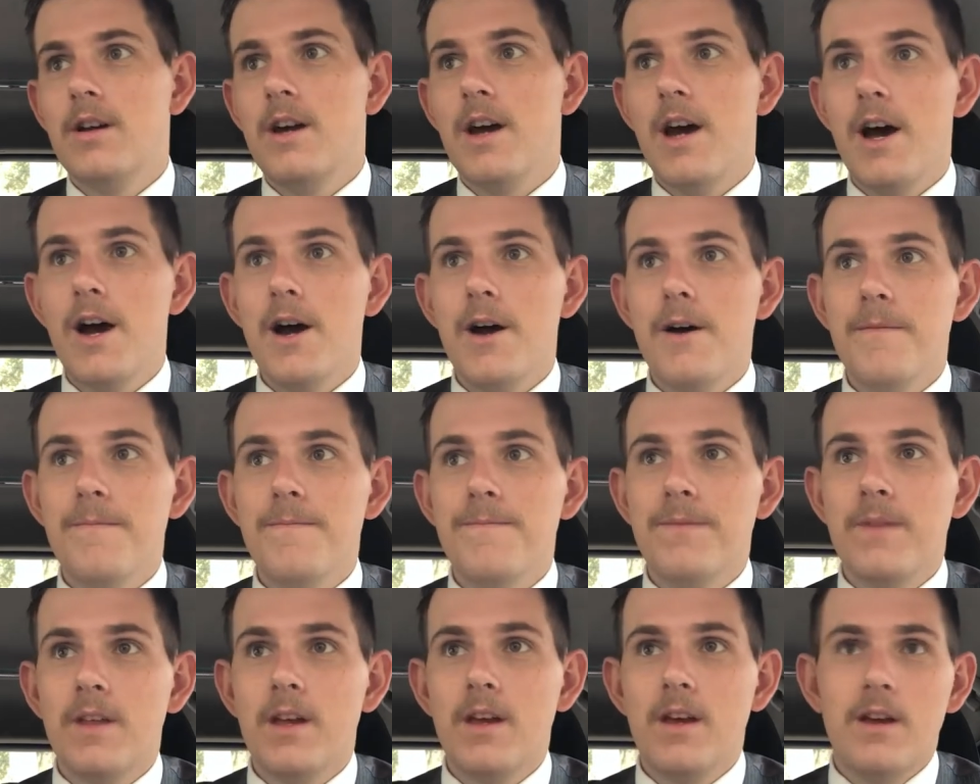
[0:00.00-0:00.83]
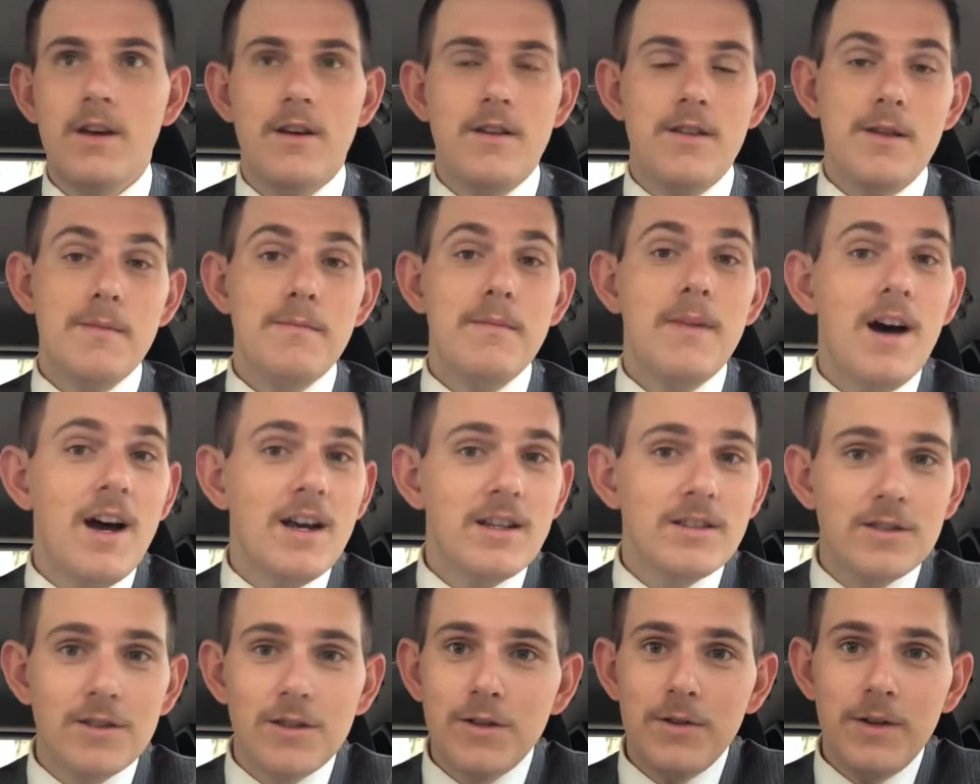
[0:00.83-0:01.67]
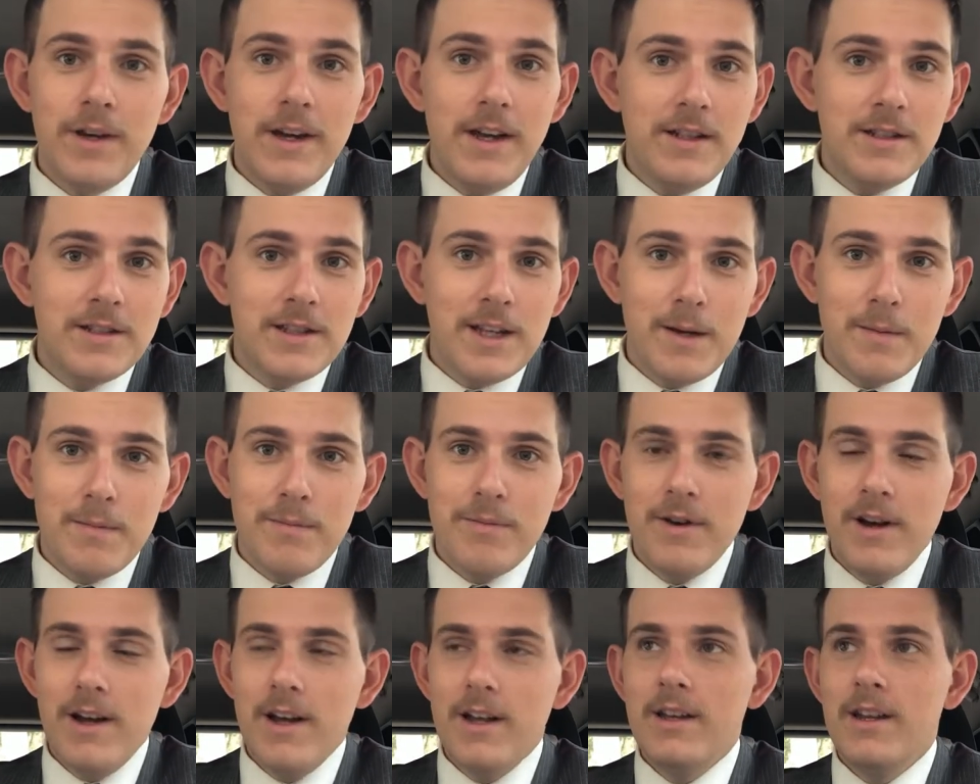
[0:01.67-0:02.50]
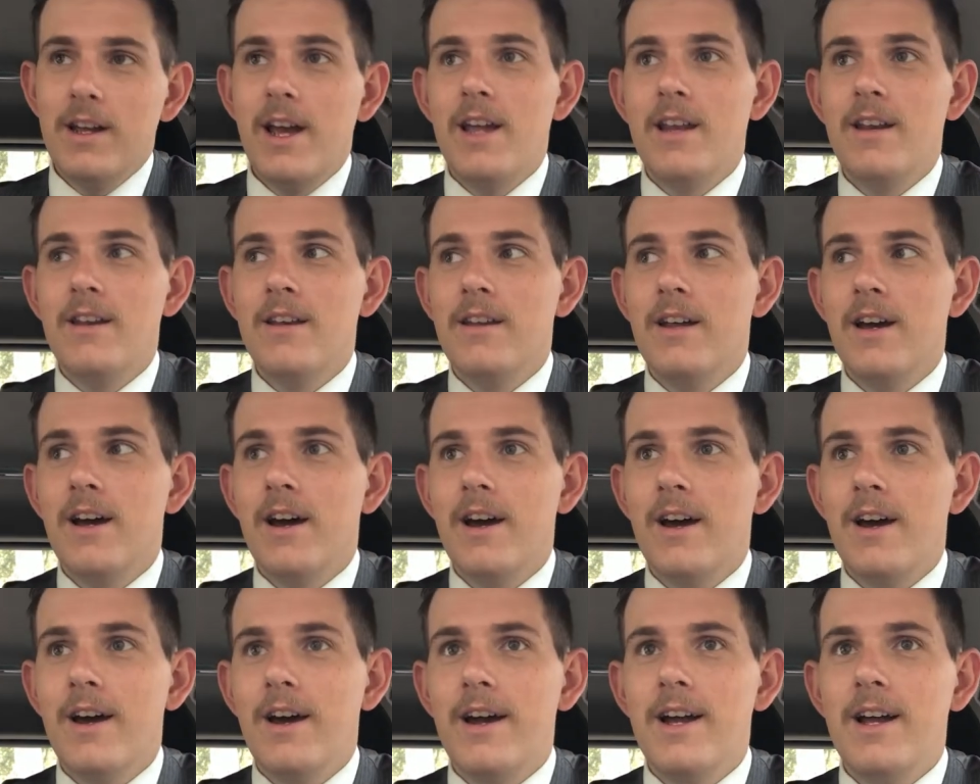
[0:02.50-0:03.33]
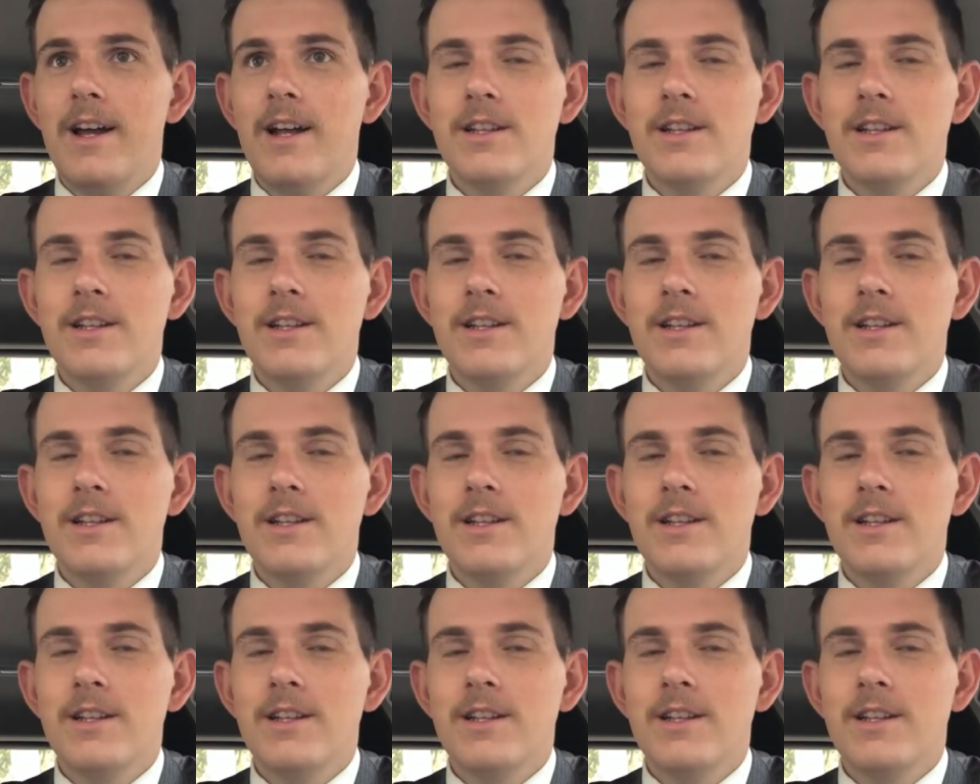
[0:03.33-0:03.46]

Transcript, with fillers: um, the master who eats that bread and uh,